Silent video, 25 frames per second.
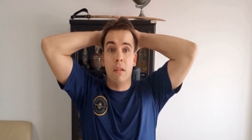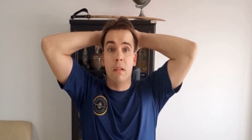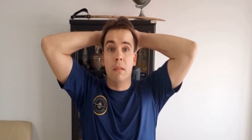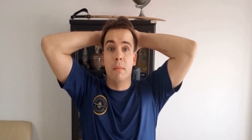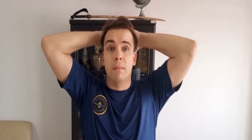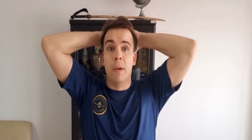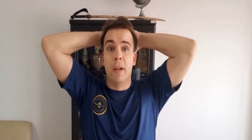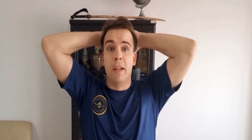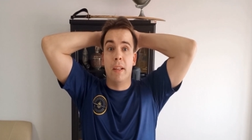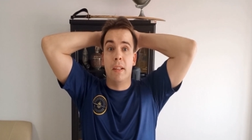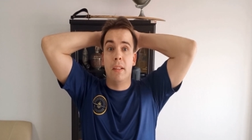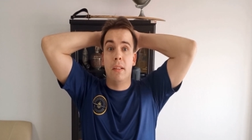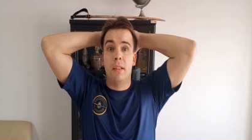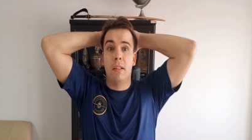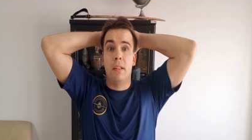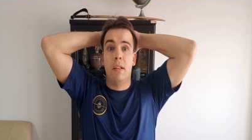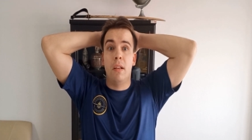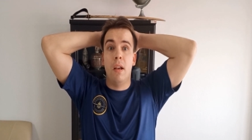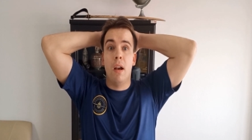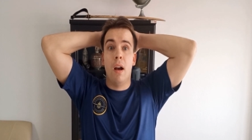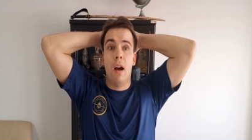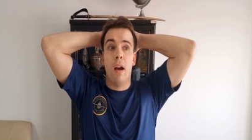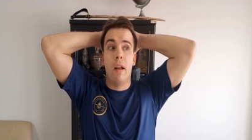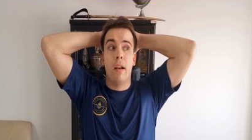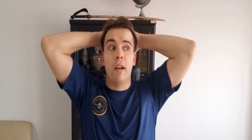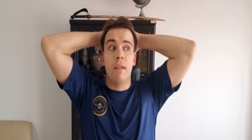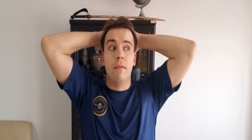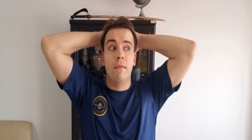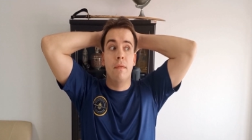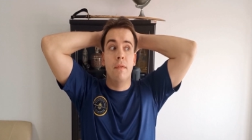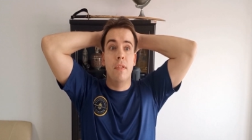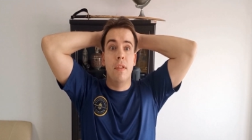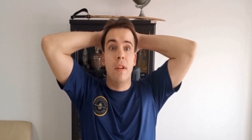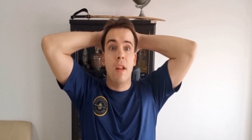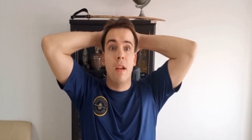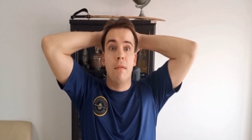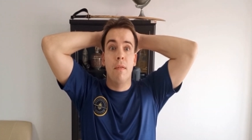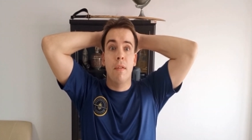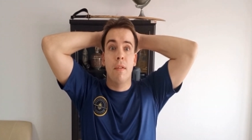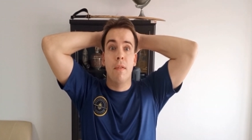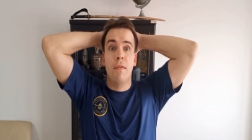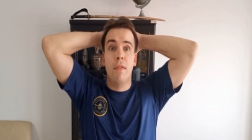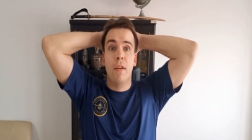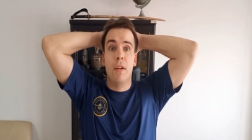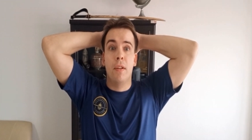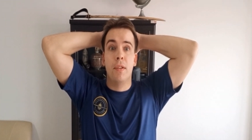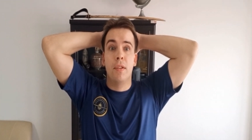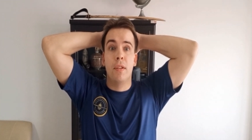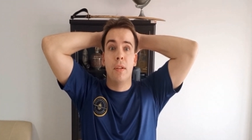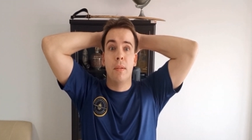Oh my God, I've never
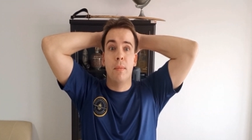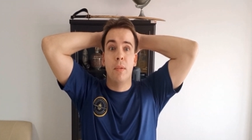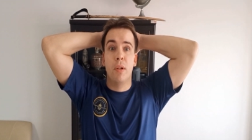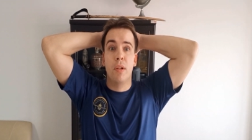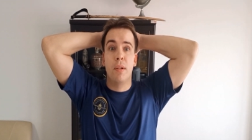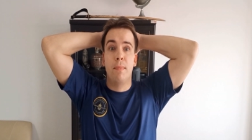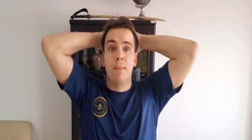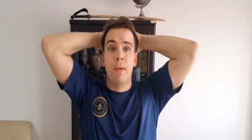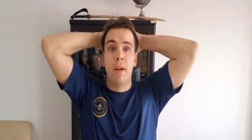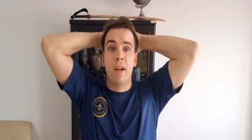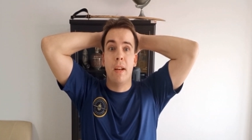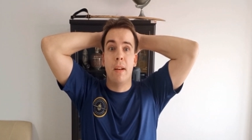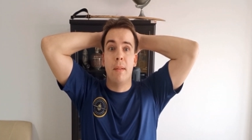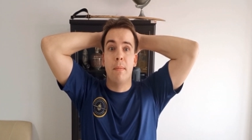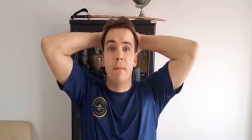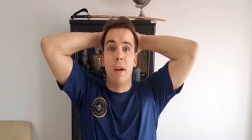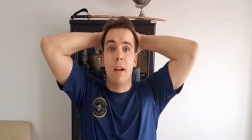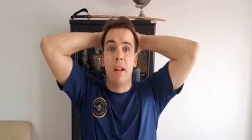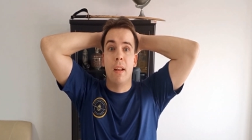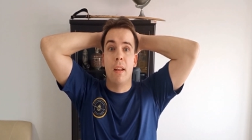felt so much pain in my